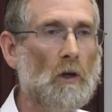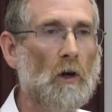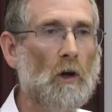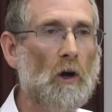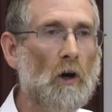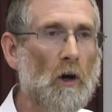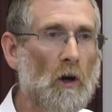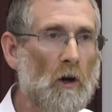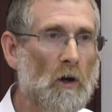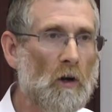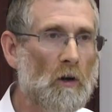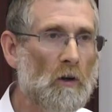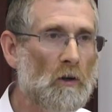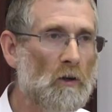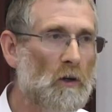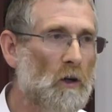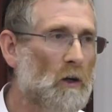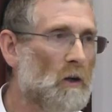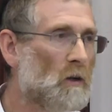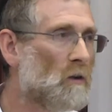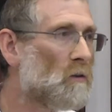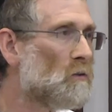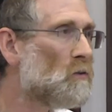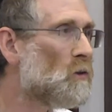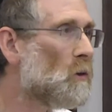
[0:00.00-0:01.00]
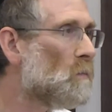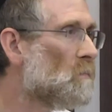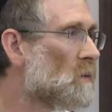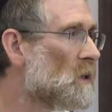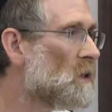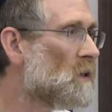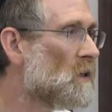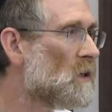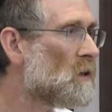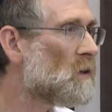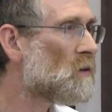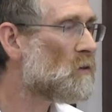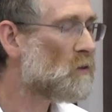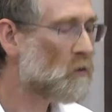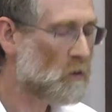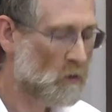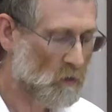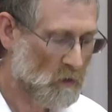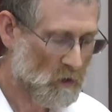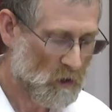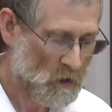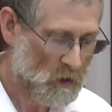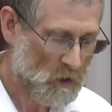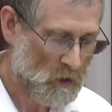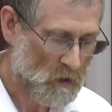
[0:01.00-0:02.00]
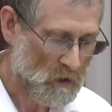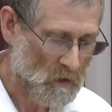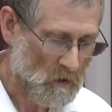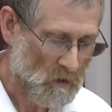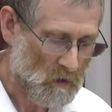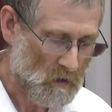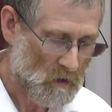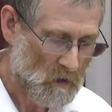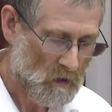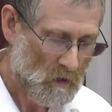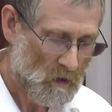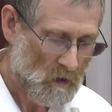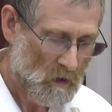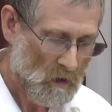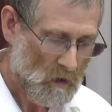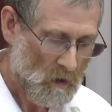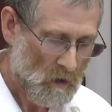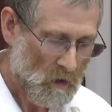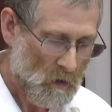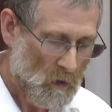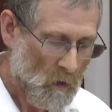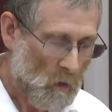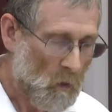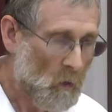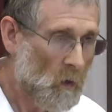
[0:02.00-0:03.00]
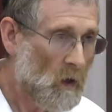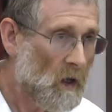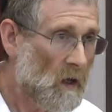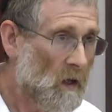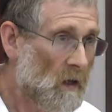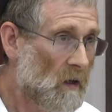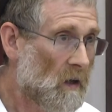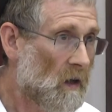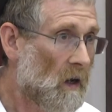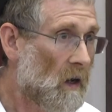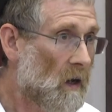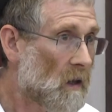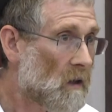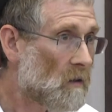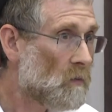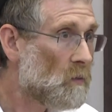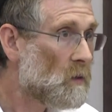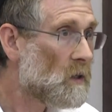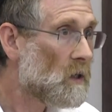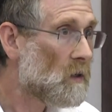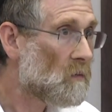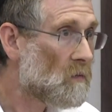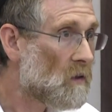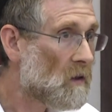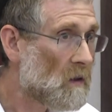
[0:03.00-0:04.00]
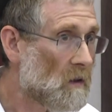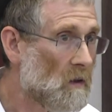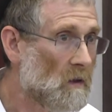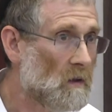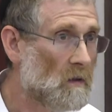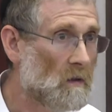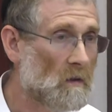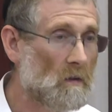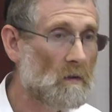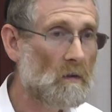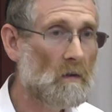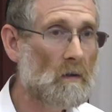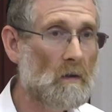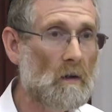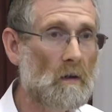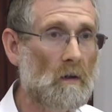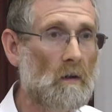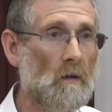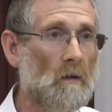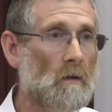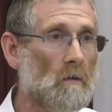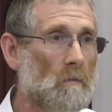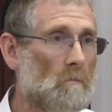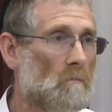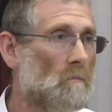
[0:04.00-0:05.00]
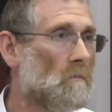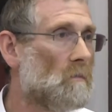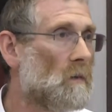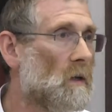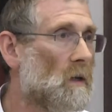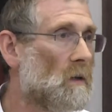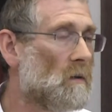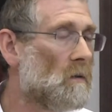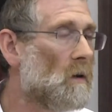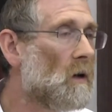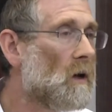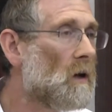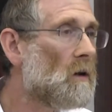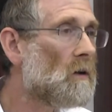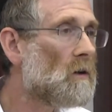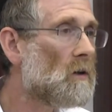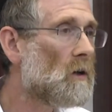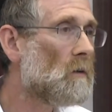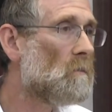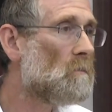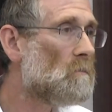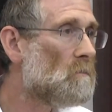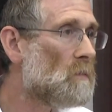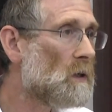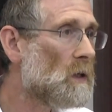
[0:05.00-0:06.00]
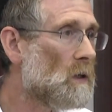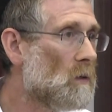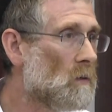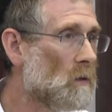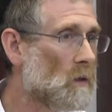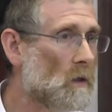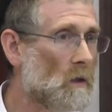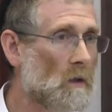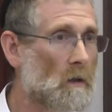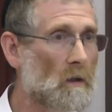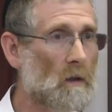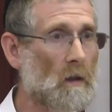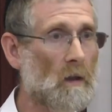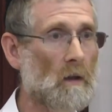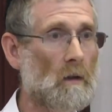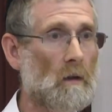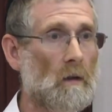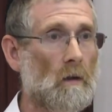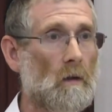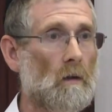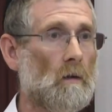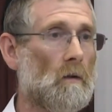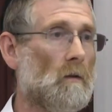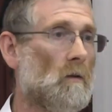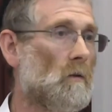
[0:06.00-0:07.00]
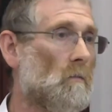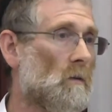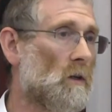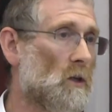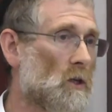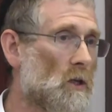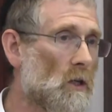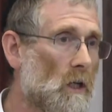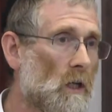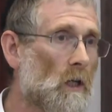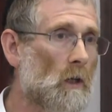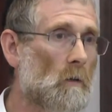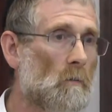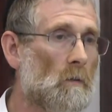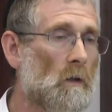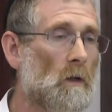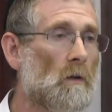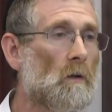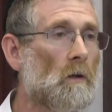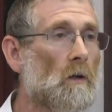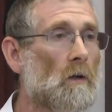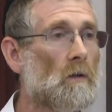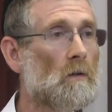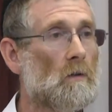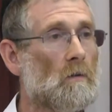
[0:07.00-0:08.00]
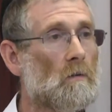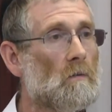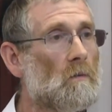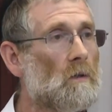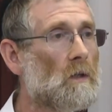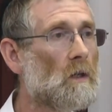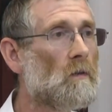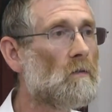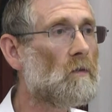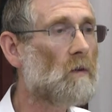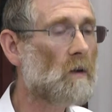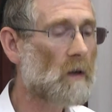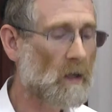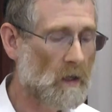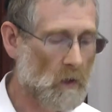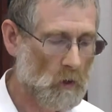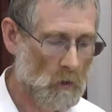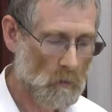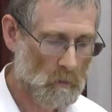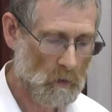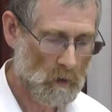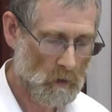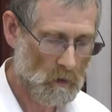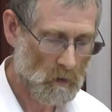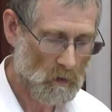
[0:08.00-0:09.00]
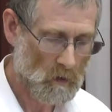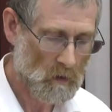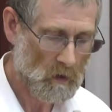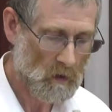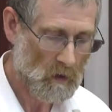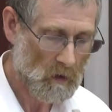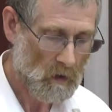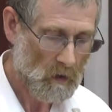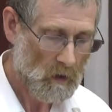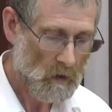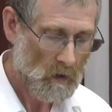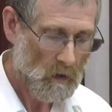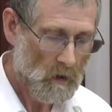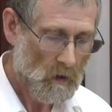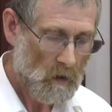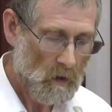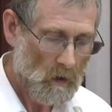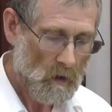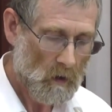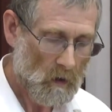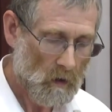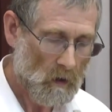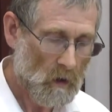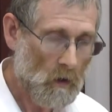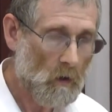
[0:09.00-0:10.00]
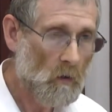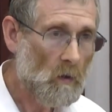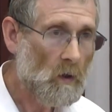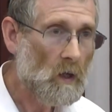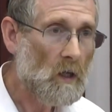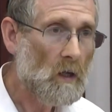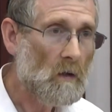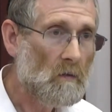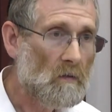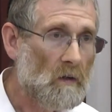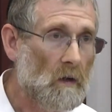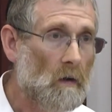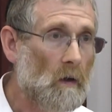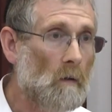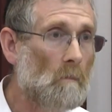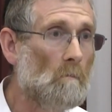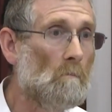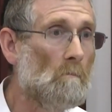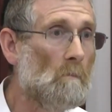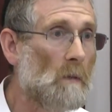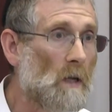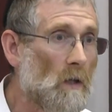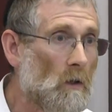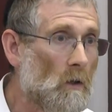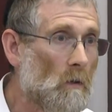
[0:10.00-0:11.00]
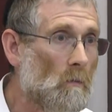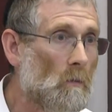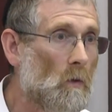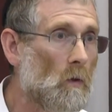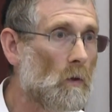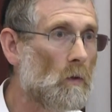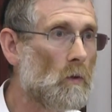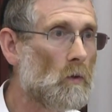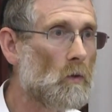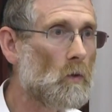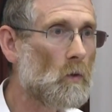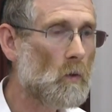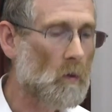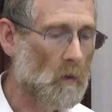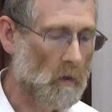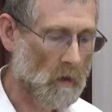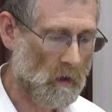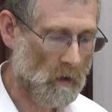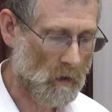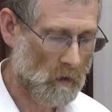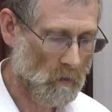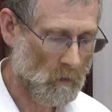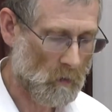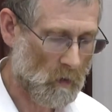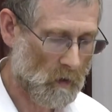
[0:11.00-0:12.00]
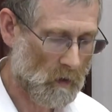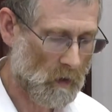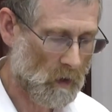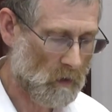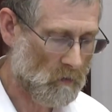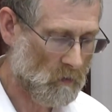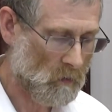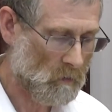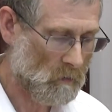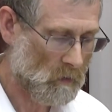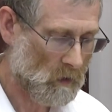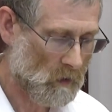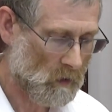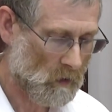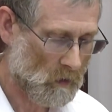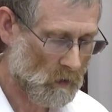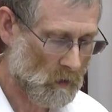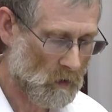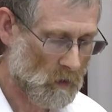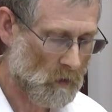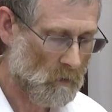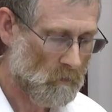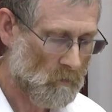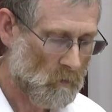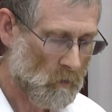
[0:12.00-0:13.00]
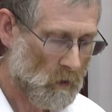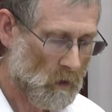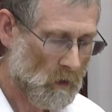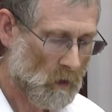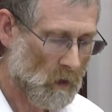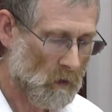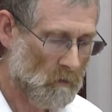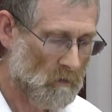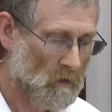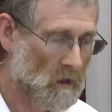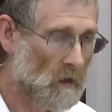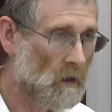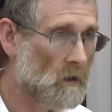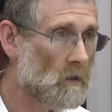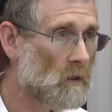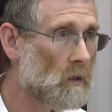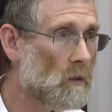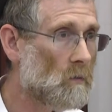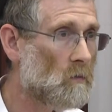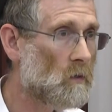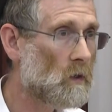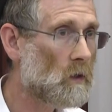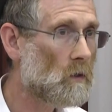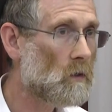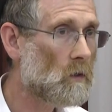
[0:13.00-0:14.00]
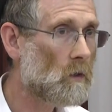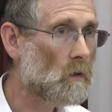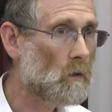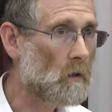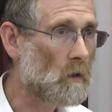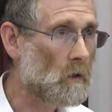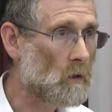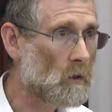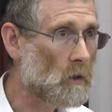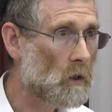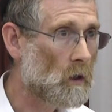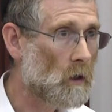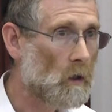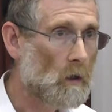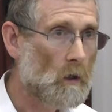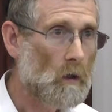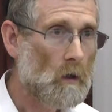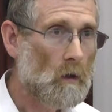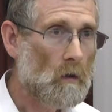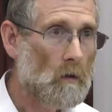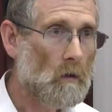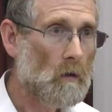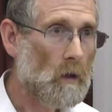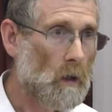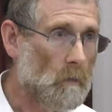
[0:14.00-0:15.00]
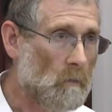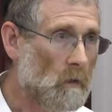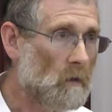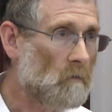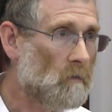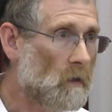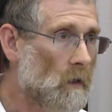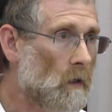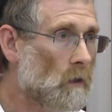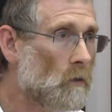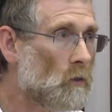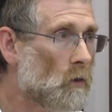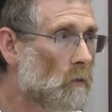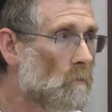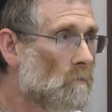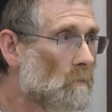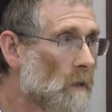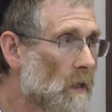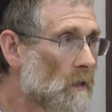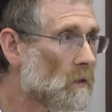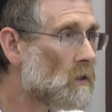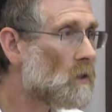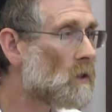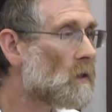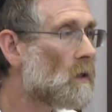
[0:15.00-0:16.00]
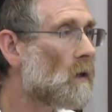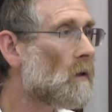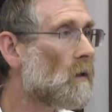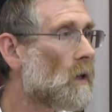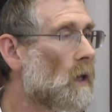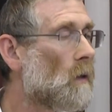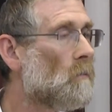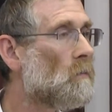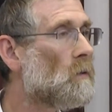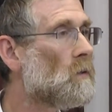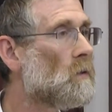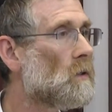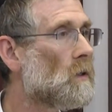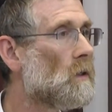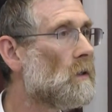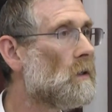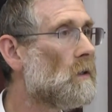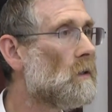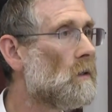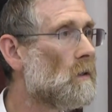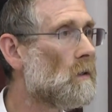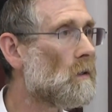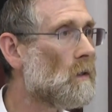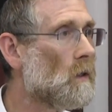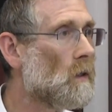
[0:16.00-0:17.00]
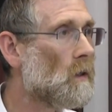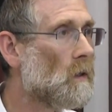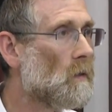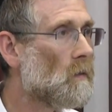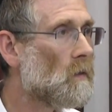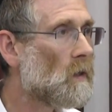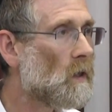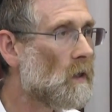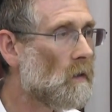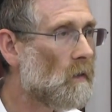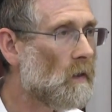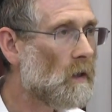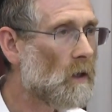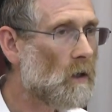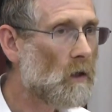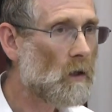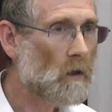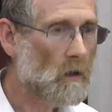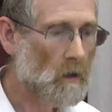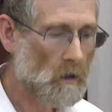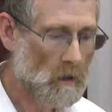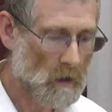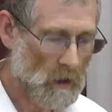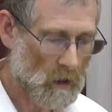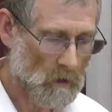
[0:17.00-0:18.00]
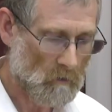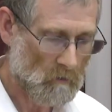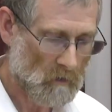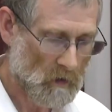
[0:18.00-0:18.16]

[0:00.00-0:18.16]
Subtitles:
earlier rabbinic tradition, where, as we have seen in earlier periods, in the Mishnaic period and even later periods, only a very minimal use was ever made of scientific knowledge. So something very dramatic has happened here in the early 9th